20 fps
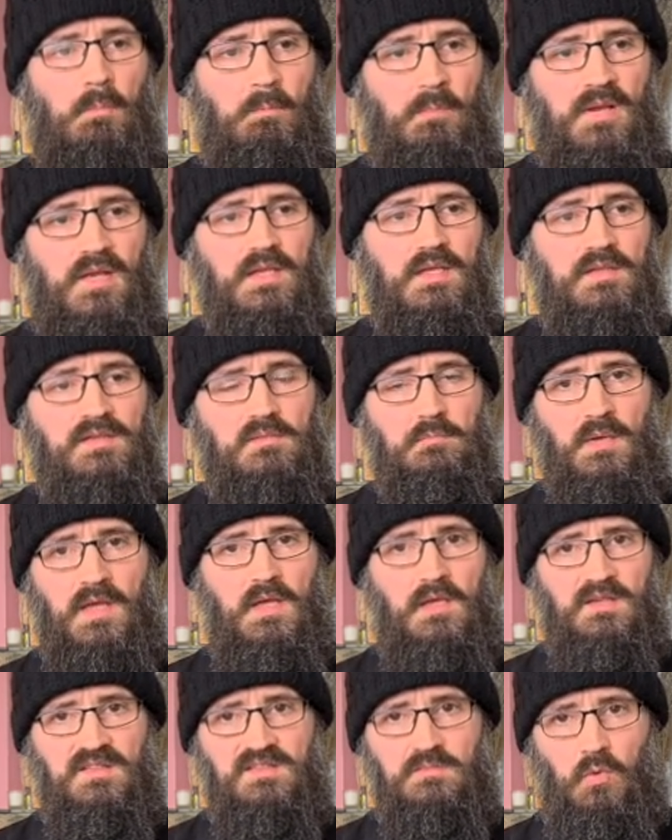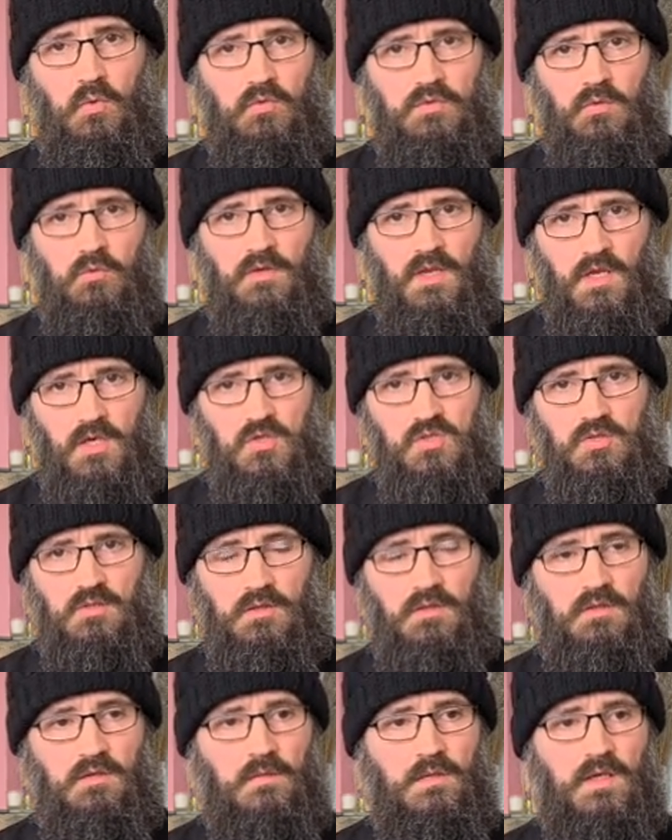please make a small
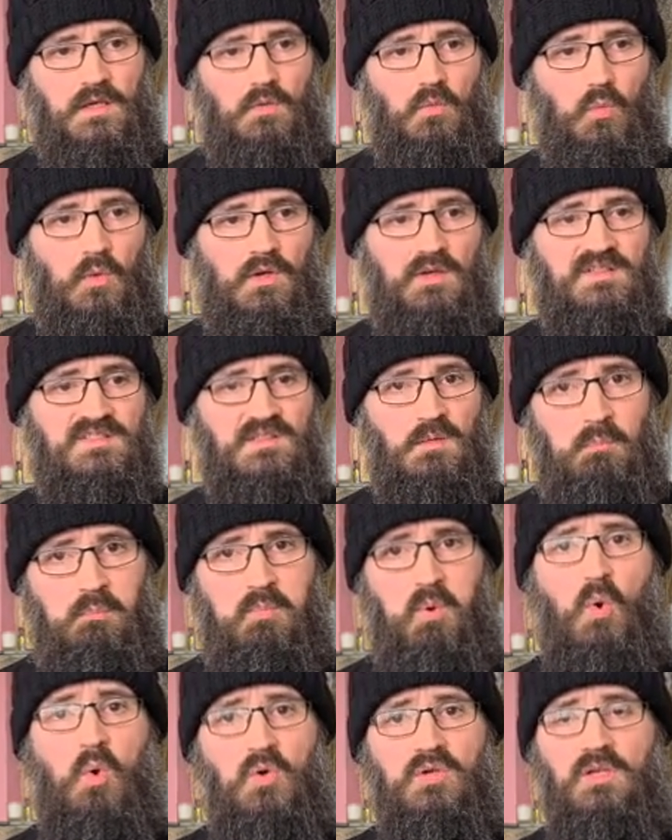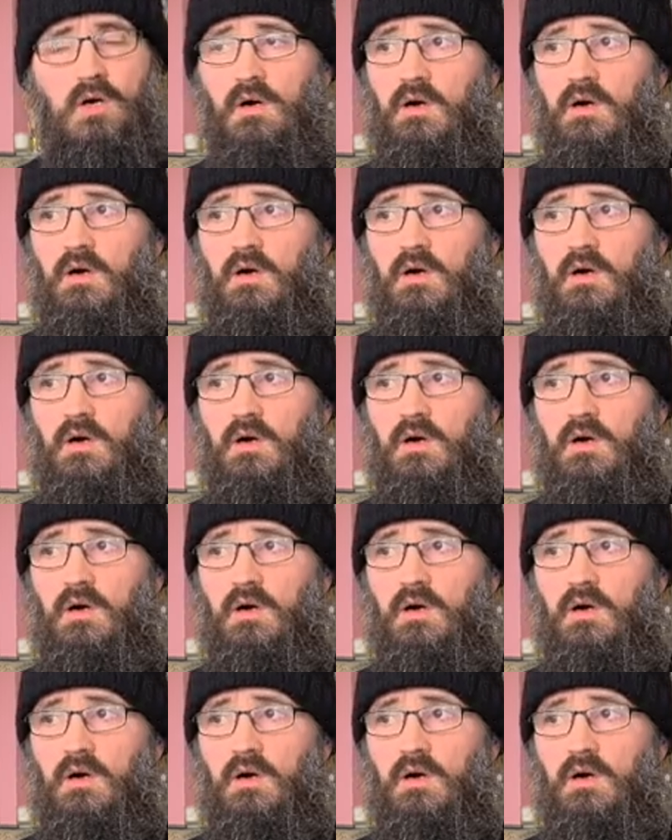donation that will support